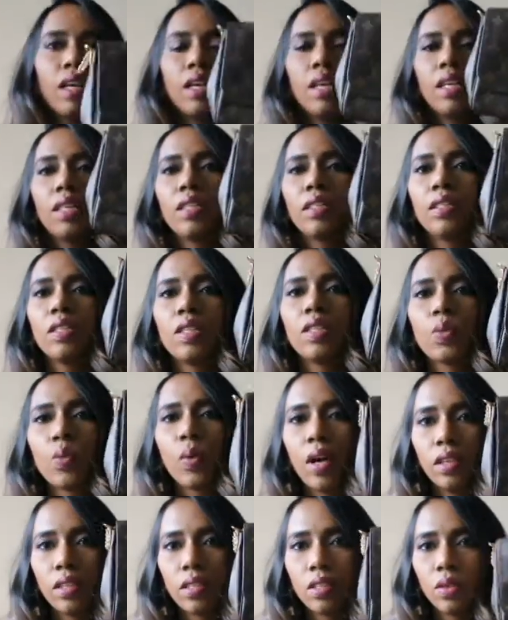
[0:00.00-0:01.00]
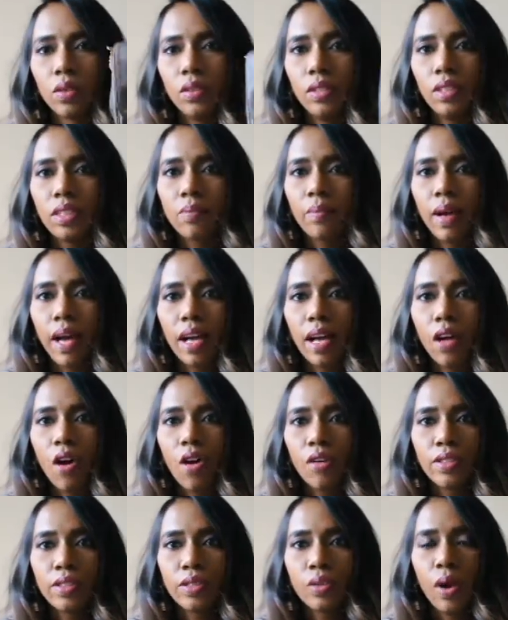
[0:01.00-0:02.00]
this one. So this bag
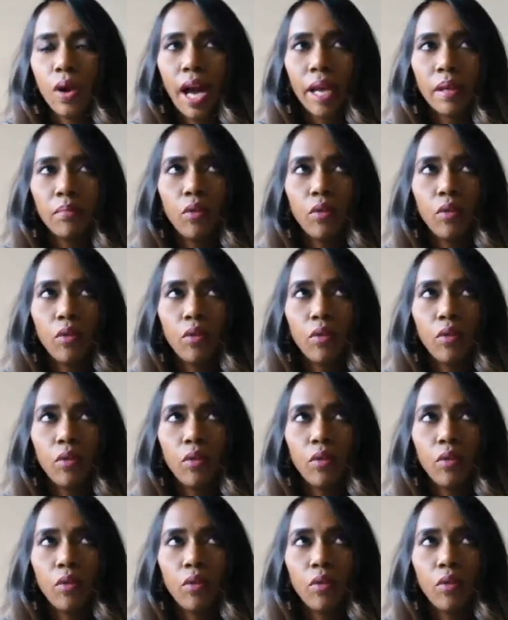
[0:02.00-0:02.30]
also I